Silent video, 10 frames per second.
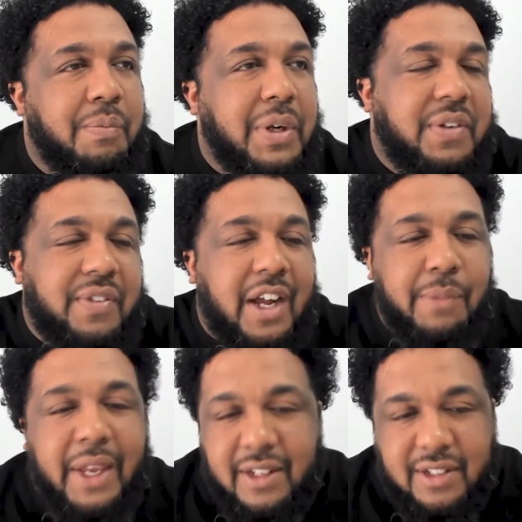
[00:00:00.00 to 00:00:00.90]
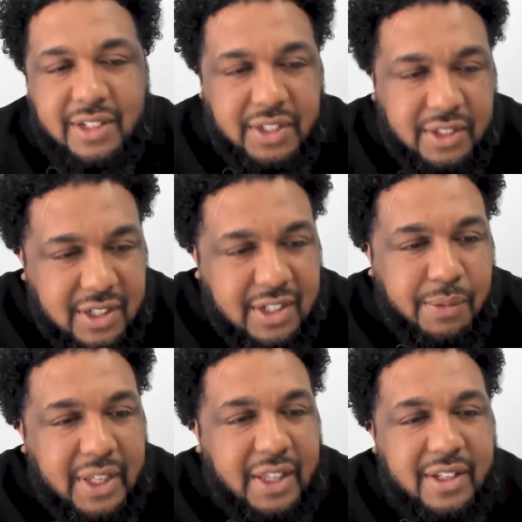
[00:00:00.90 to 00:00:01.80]
but you've got to make a decision to some
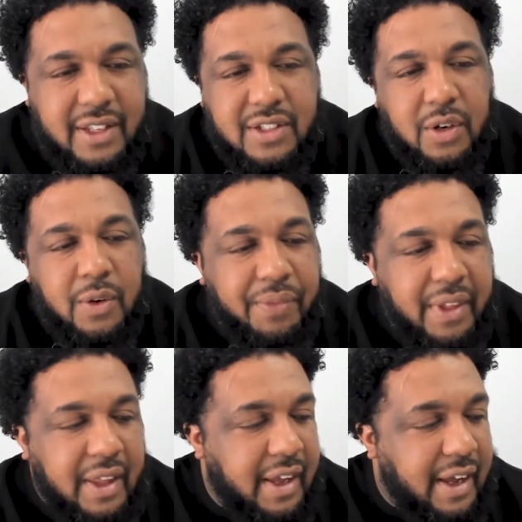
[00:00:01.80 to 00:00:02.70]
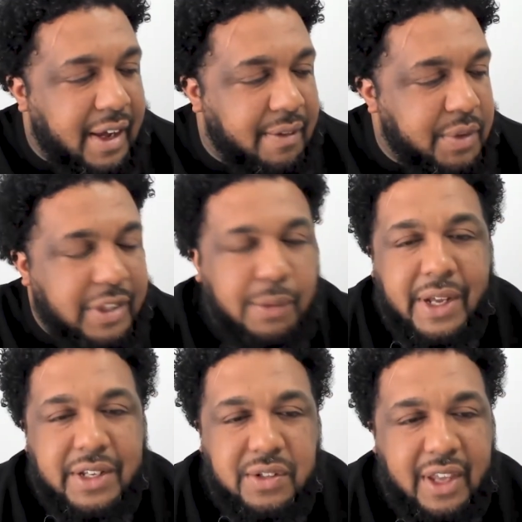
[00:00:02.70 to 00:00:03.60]
things. And so doing the
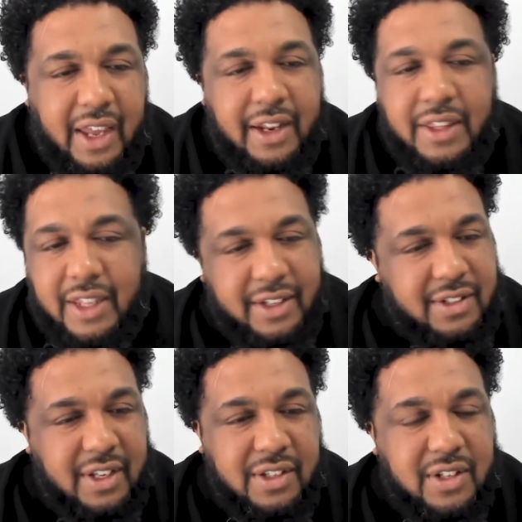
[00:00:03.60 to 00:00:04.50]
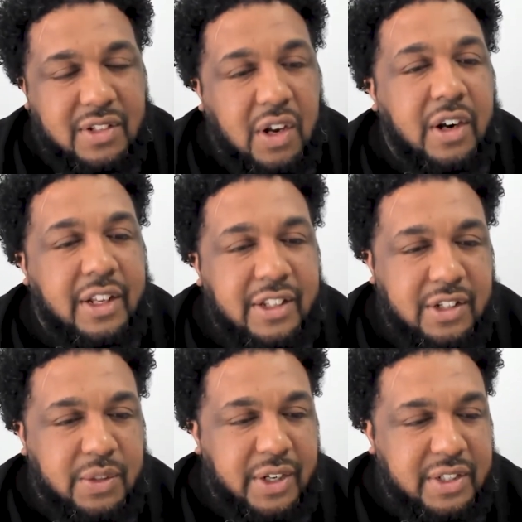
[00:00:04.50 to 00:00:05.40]
best you can, I think, is hard in these
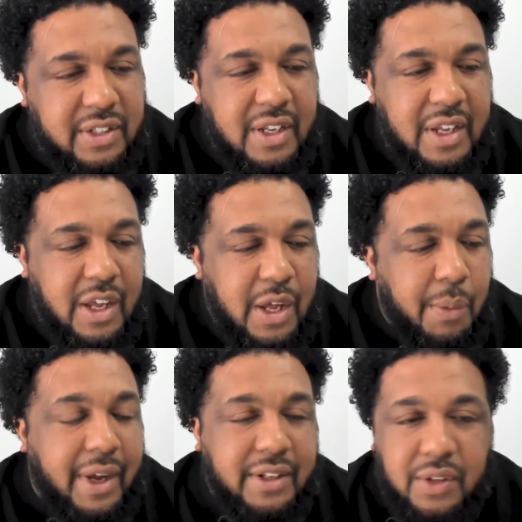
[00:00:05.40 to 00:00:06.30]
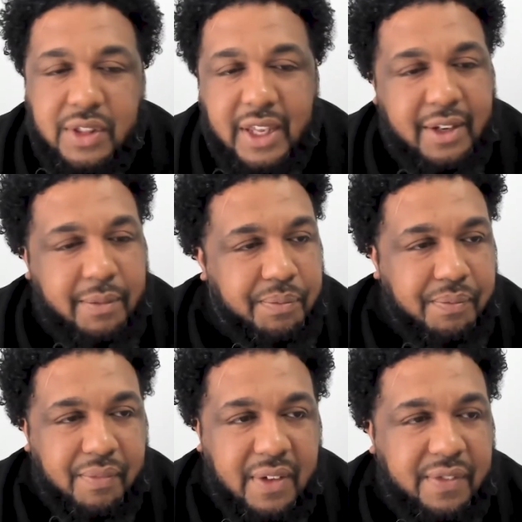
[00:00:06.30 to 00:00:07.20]
situations. But I do think
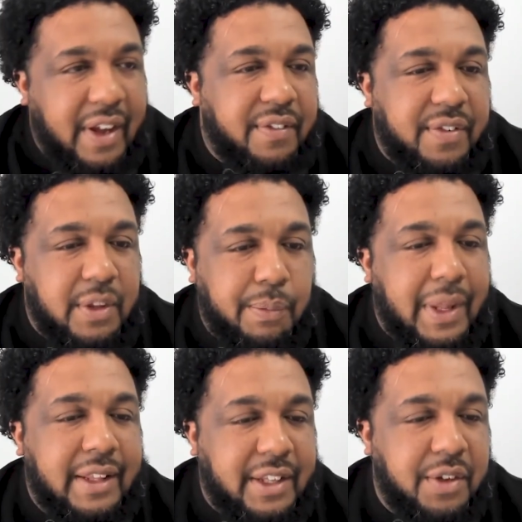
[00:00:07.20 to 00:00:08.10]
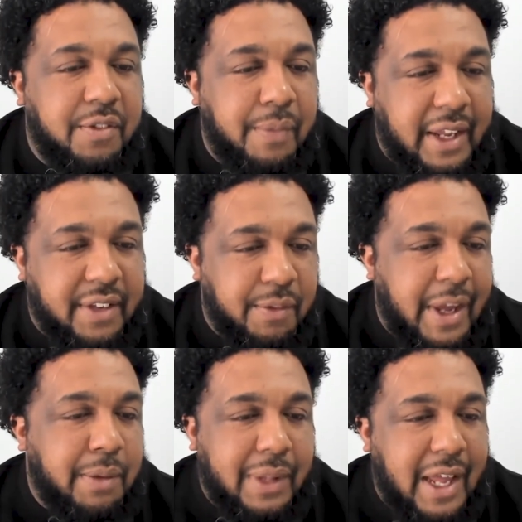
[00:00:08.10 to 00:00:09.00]
fight for the plan that you've made. If you
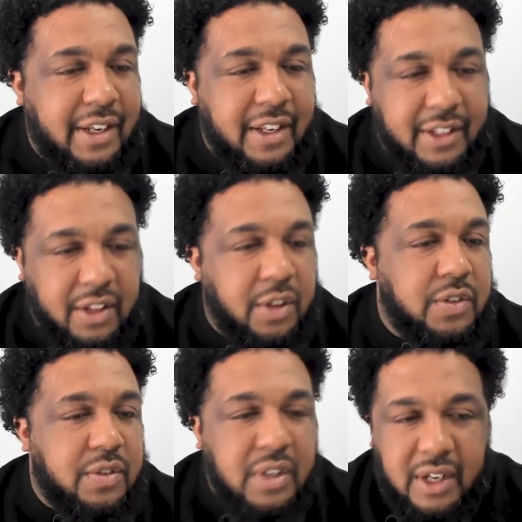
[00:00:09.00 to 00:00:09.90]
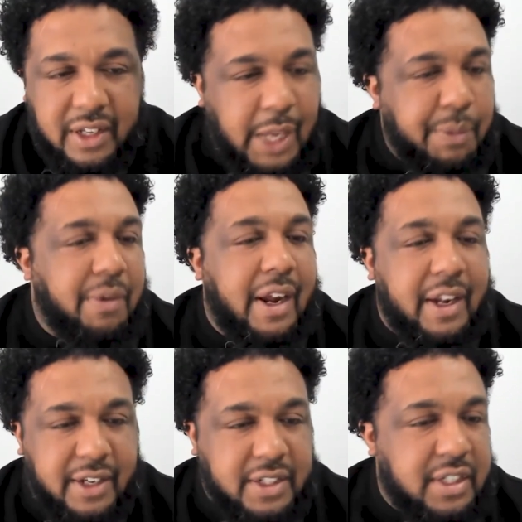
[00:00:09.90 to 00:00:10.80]
made a plan and it includes keeping
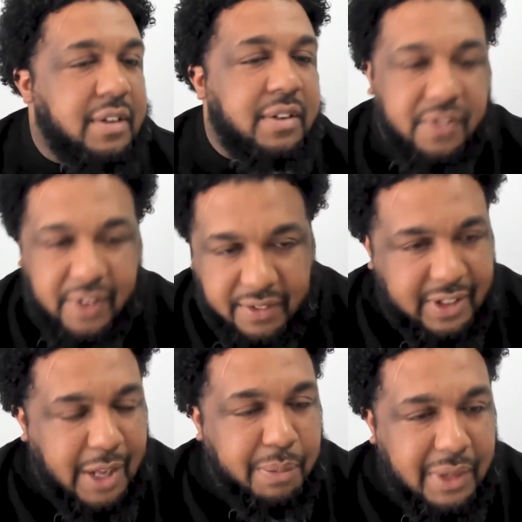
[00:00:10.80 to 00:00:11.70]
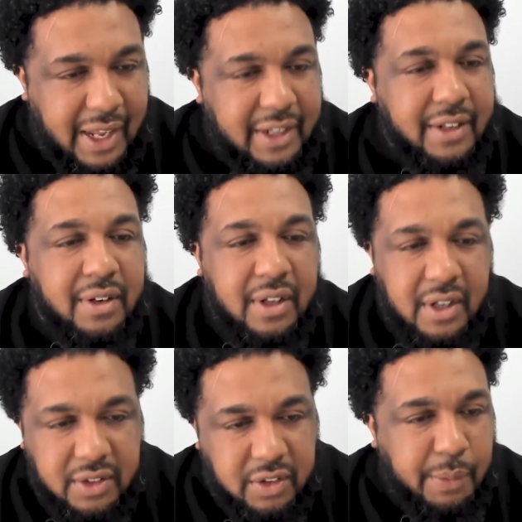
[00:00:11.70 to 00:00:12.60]
recognition, you fight for that plan and
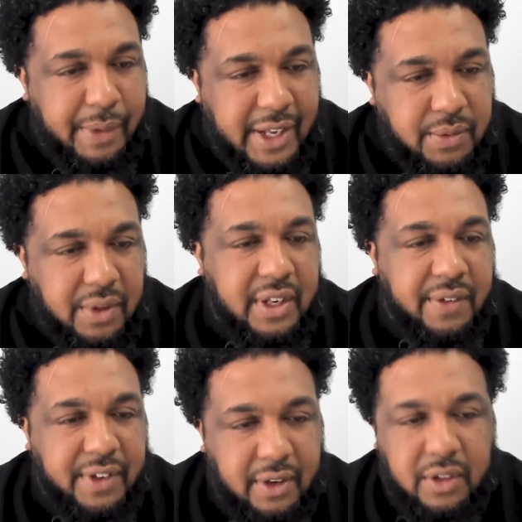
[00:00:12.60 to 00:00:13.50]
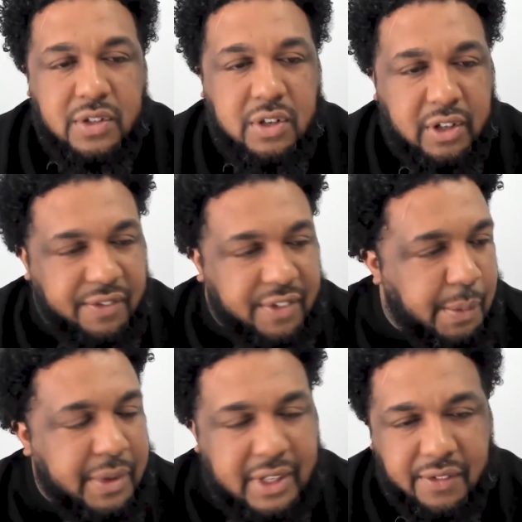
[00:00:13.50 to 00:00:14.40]
do your best with it. If it includes learning
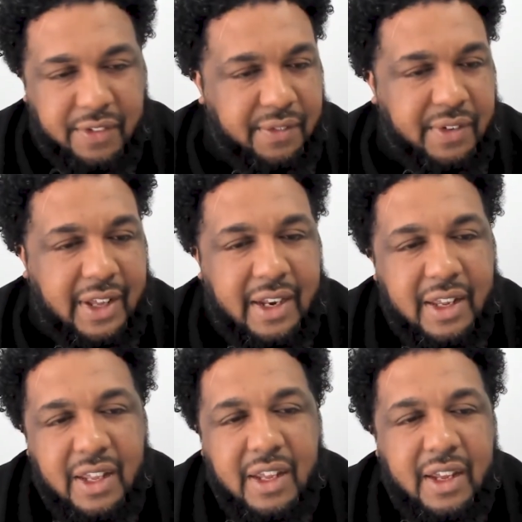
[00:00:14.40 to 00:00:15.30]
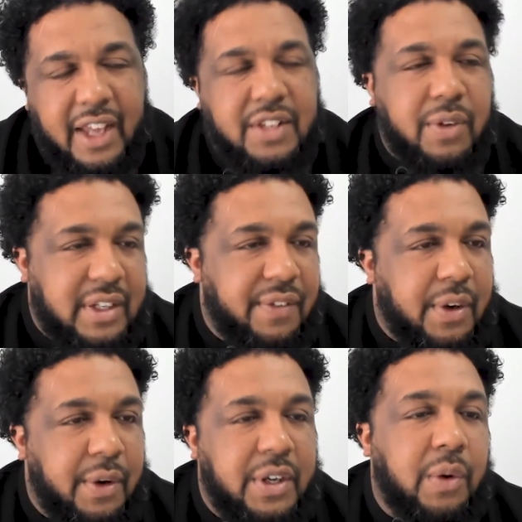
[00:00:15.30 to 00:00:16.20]
development, then you fight for that. It's really
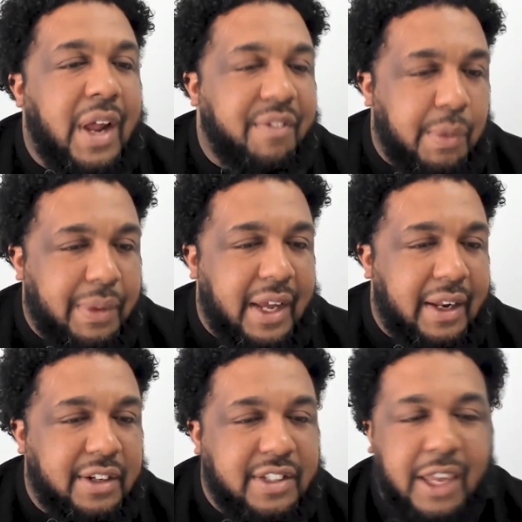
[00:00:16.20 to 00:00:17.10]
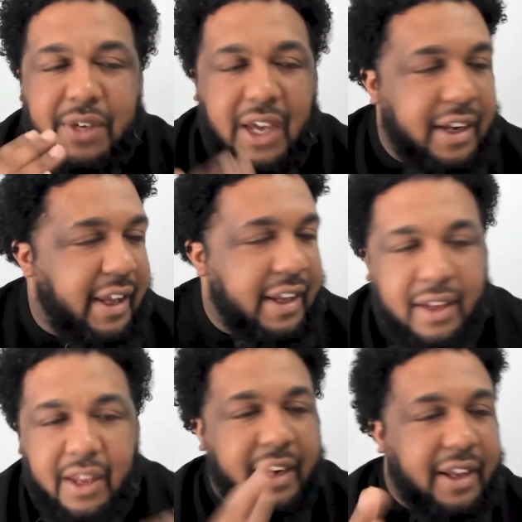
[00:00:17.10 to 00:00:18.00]
difficult when you don't have a plan and you just keep cutting
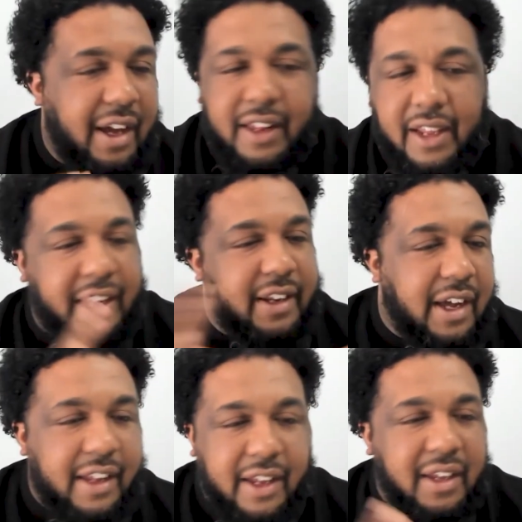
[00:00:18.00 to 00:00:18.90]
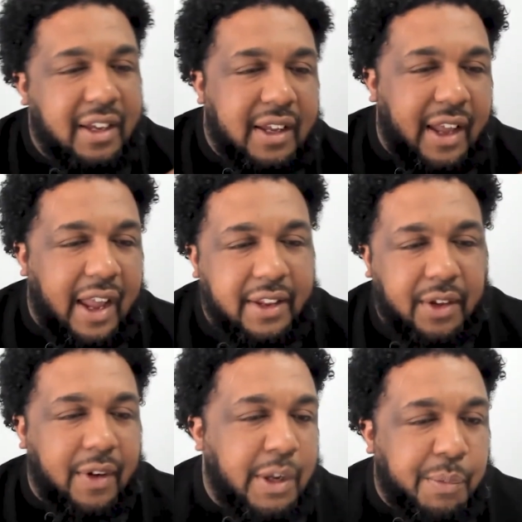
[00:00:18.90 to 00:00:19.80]
and cutting and cutting, and
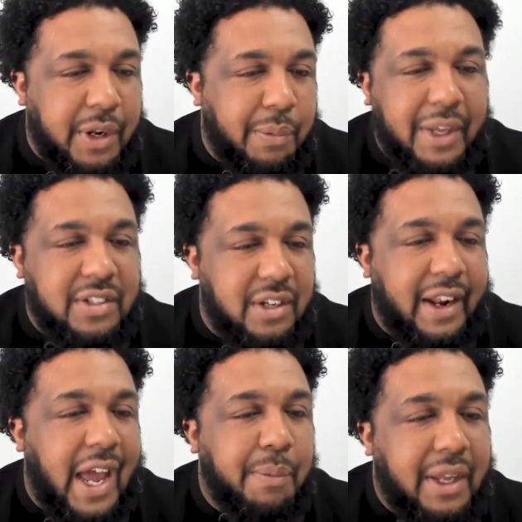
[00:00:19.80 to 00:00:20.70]
you end up in a place you're not happy,